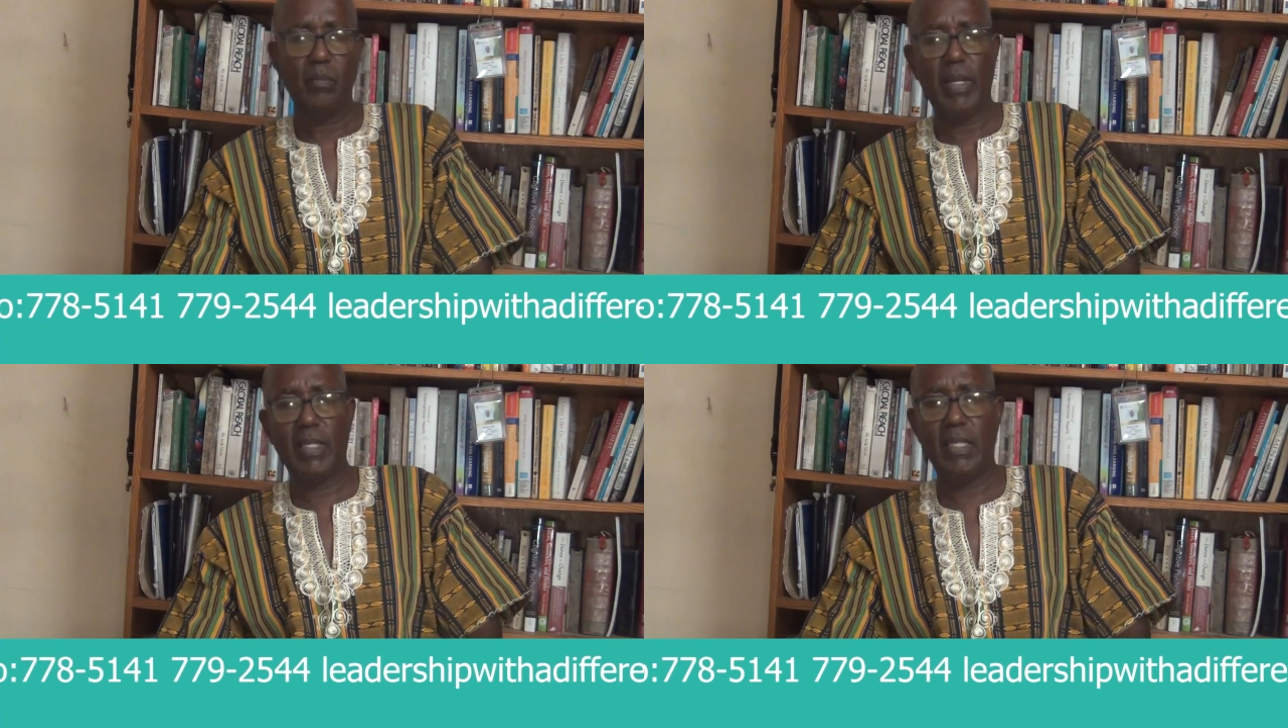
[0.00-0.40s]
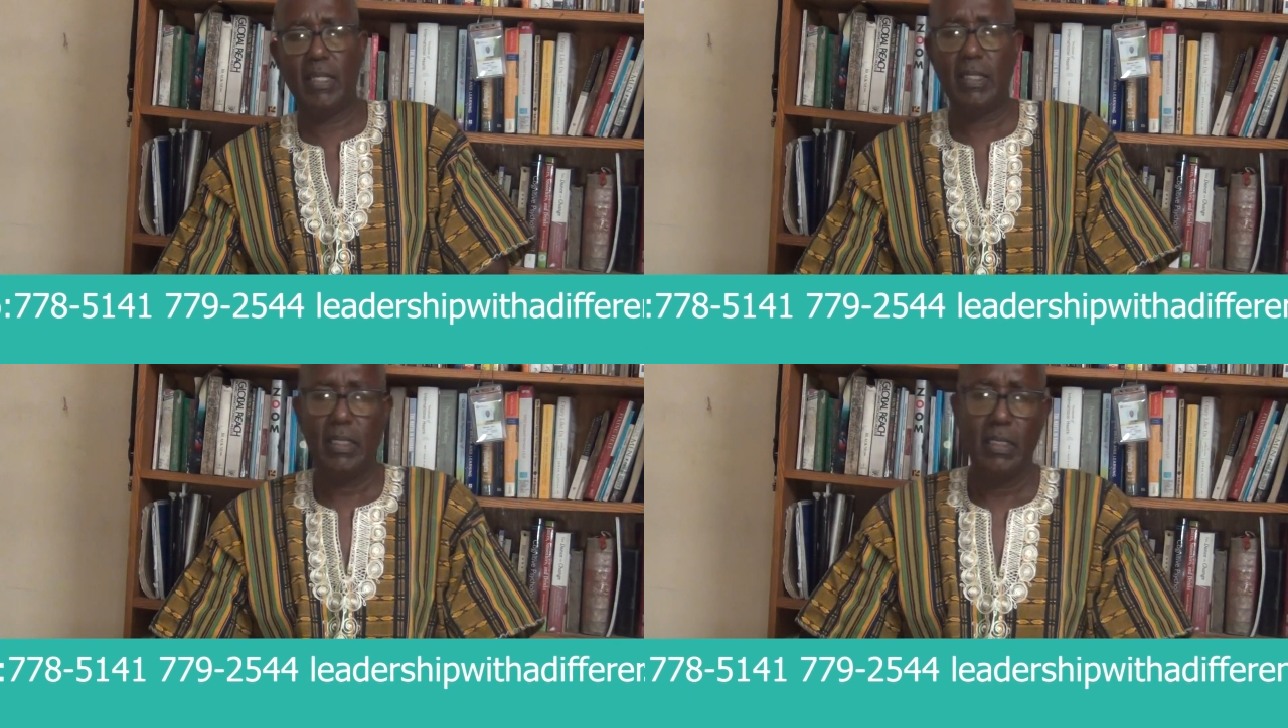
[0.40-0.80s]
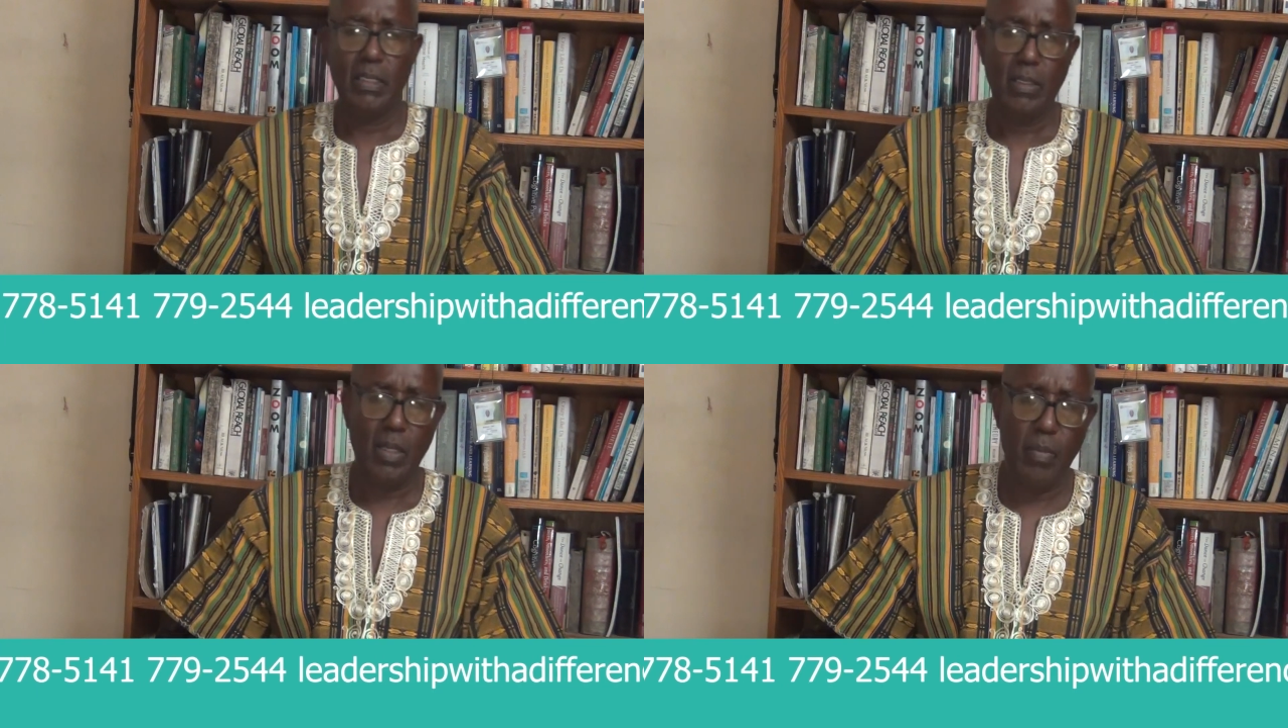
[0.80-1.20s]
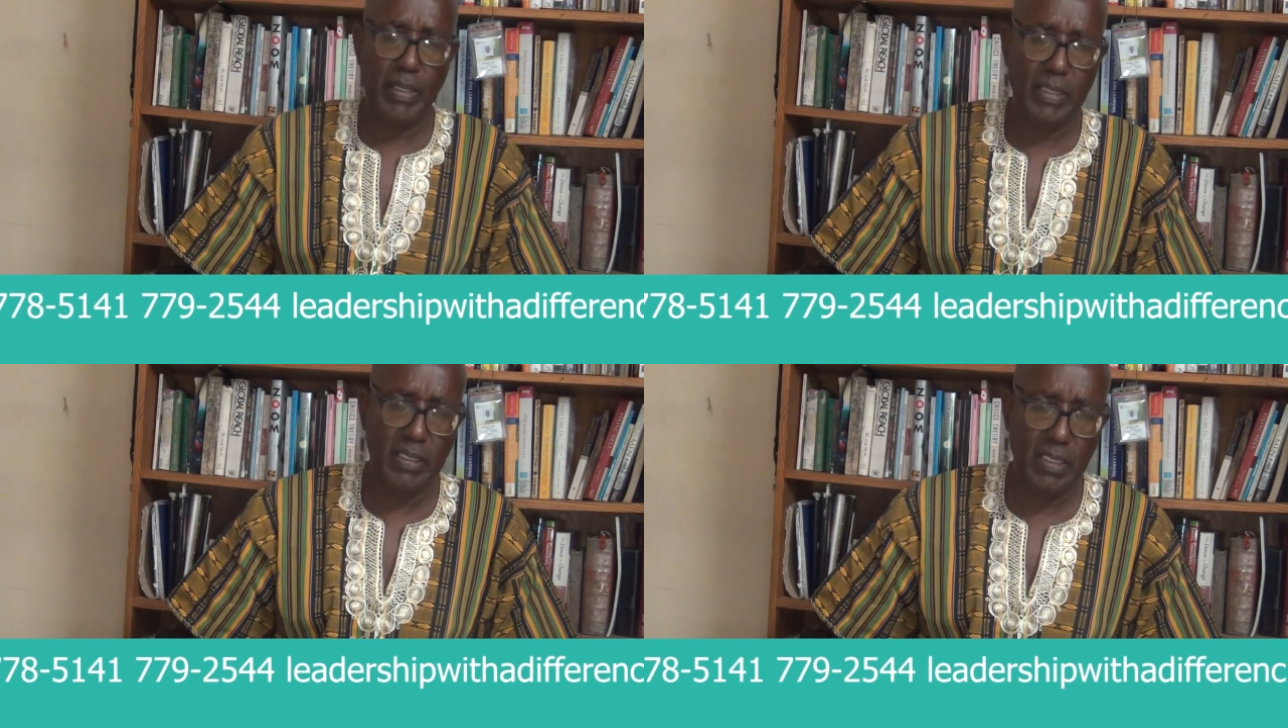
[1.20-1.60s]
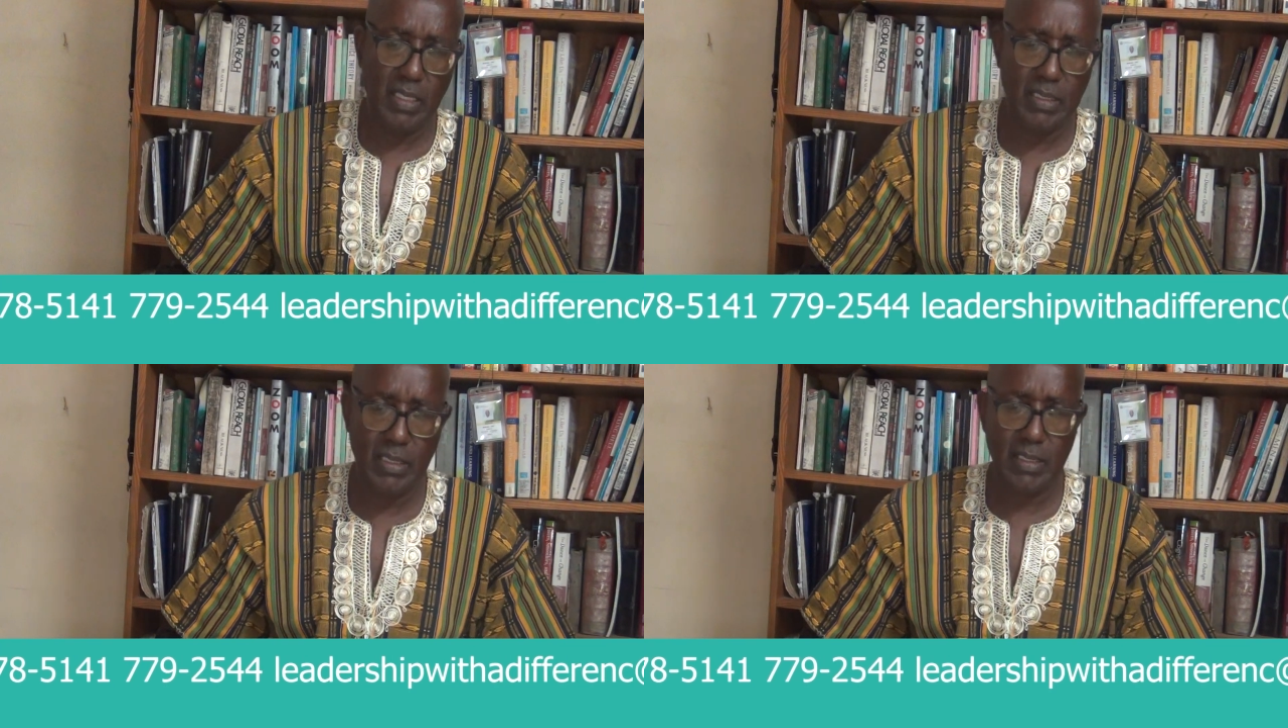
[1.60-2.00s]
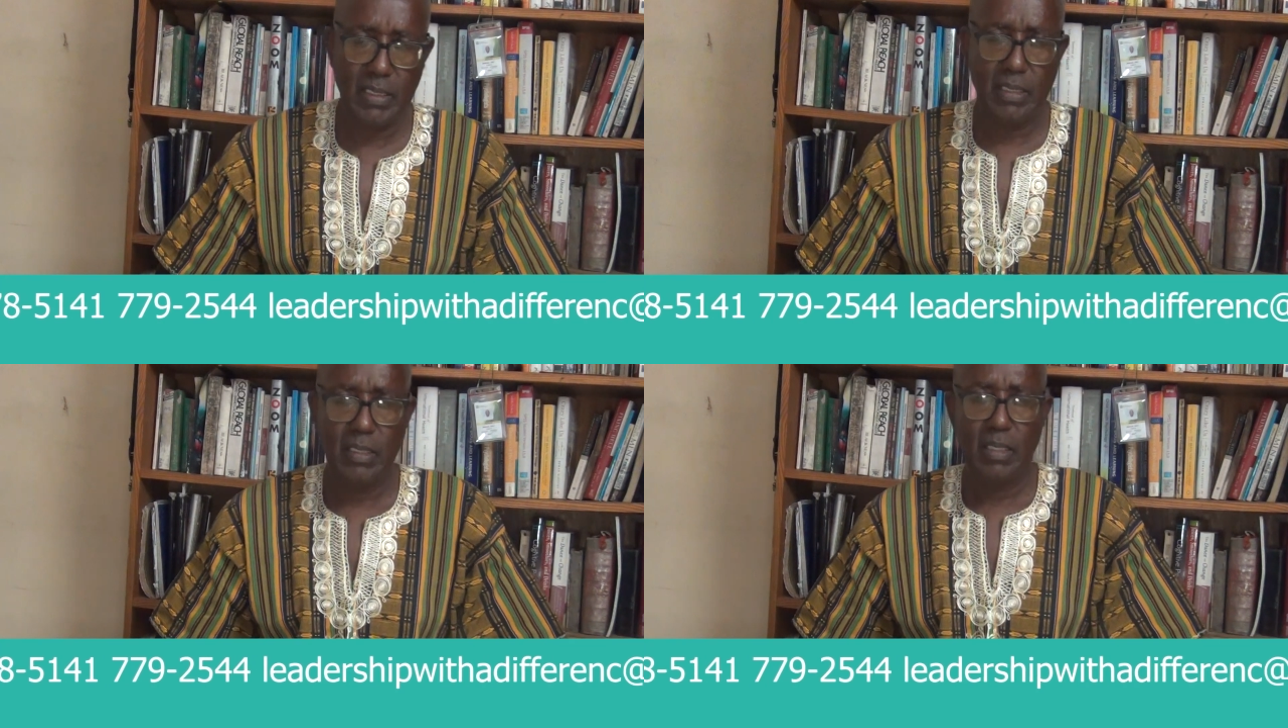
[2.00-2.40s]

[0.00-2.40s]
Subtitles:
Many commentators